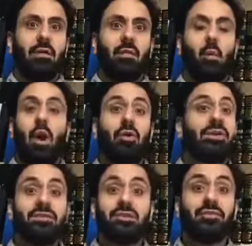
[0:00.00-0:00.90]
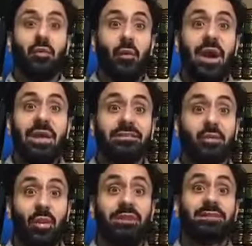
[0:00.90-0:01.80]
the world in different ways,
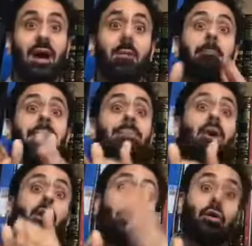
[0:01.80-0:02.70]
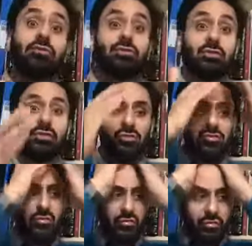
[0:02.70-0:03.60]
in ways that are maybe closer to the
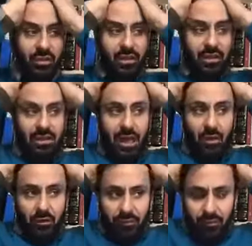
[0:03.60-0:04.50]
truth. Now,